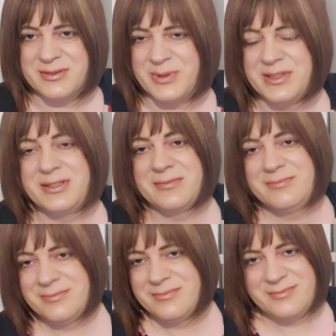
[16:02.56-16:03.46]
which
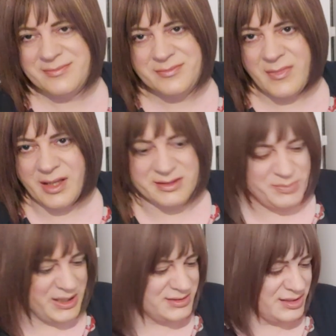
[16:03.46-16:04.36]
is
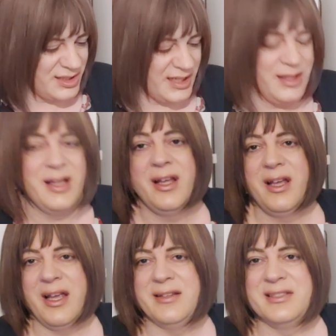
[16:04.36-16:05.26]
basically,
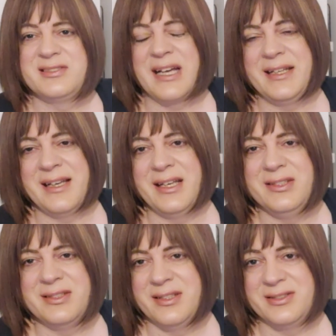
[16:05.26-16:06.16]
in this day and
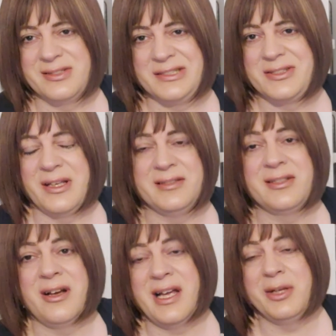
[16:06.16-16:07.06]
age, it's
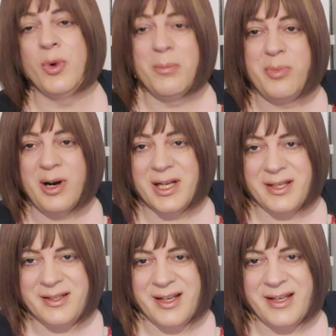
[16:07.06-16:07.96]
like anyone
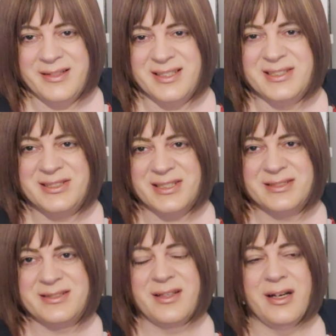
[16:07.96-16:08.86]
buying a
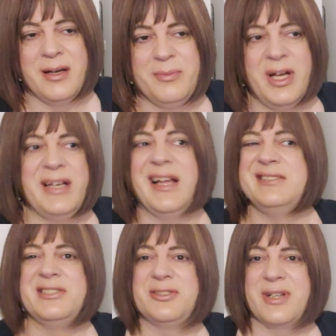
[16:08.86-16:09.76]
DCS, a
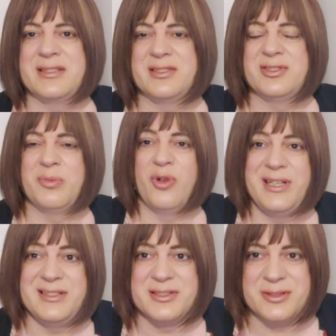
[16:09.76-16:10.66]
Digitrax system or any
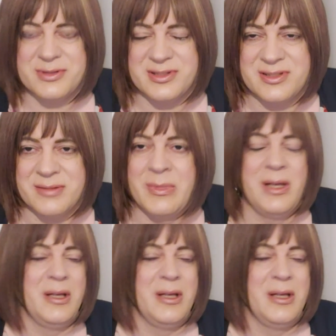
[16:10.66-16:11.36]
digital system